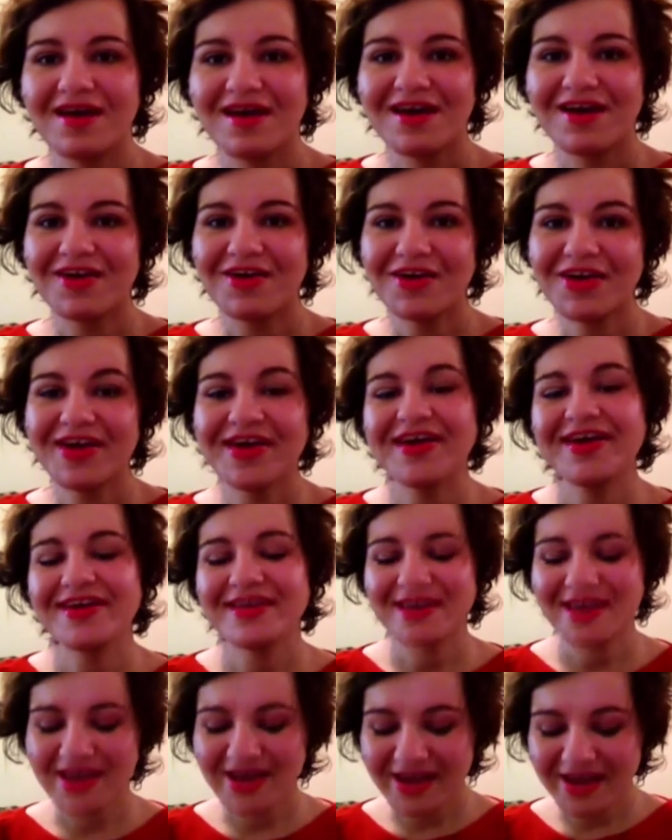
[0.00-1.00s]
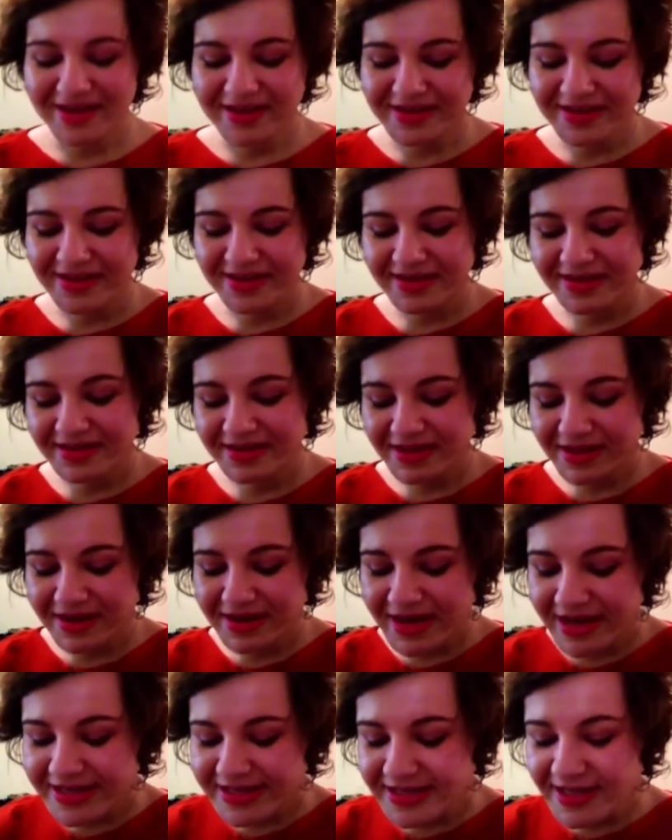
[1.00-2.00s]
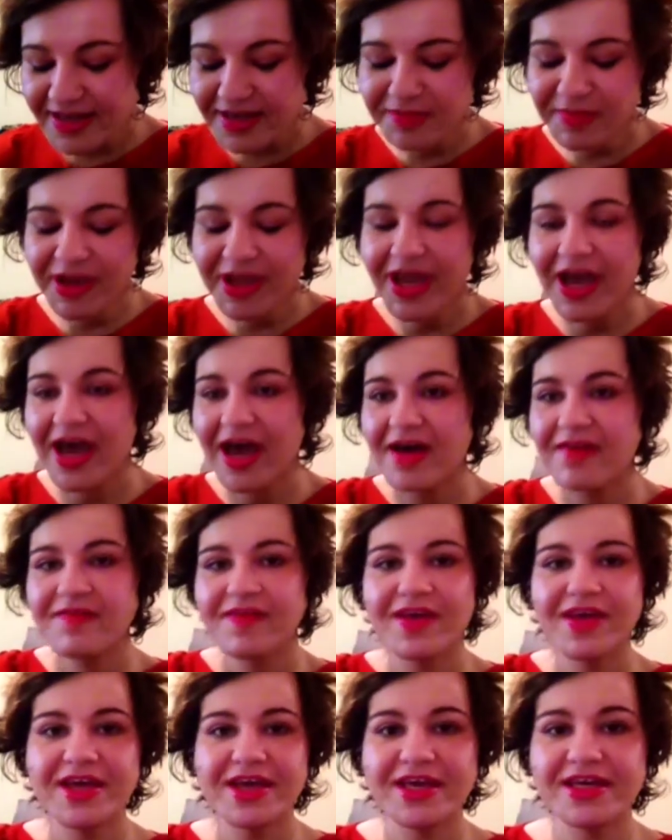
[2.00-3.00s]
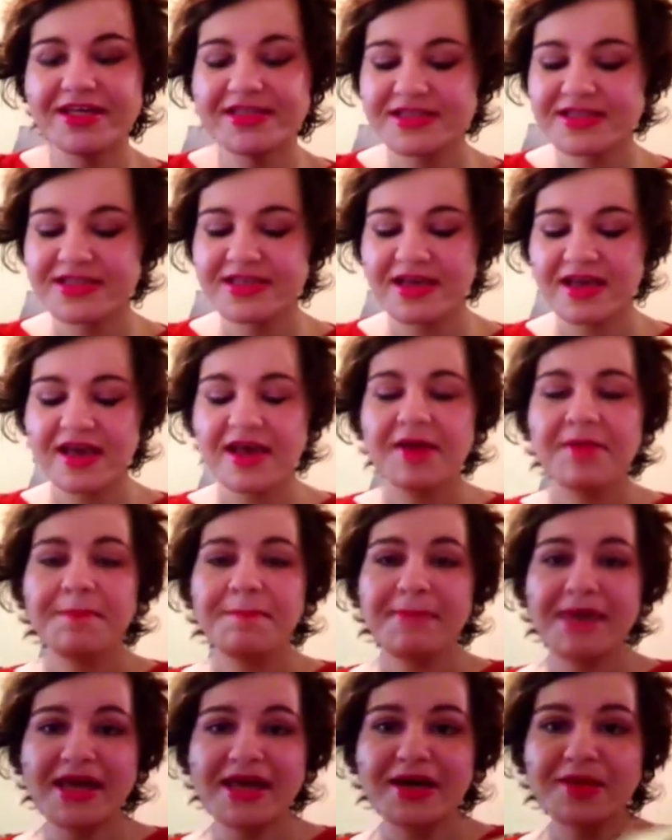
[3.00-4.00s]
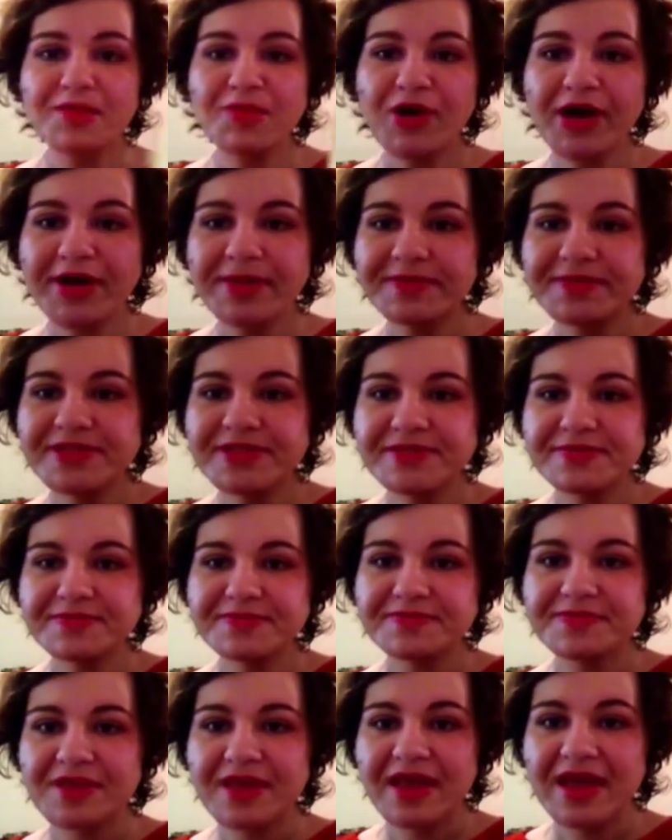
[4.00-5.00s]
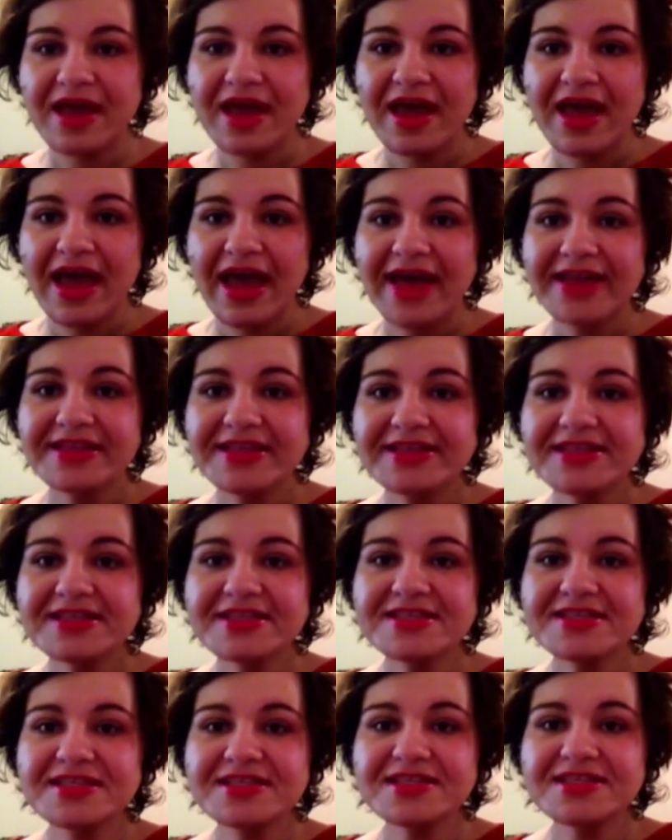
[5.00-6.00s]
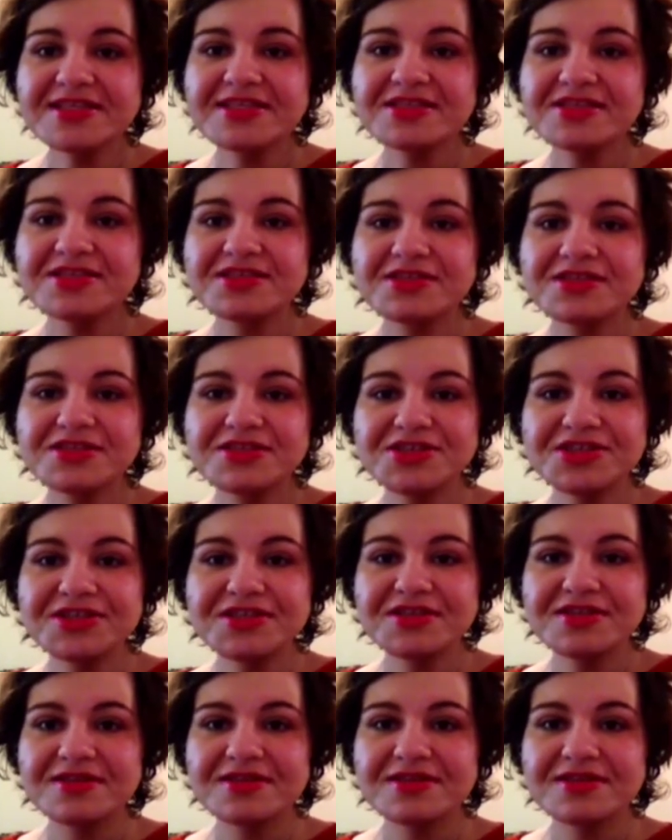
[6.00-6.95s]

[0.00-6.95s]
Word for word: Okay, and the next item I have is makeup wipes. And this is this just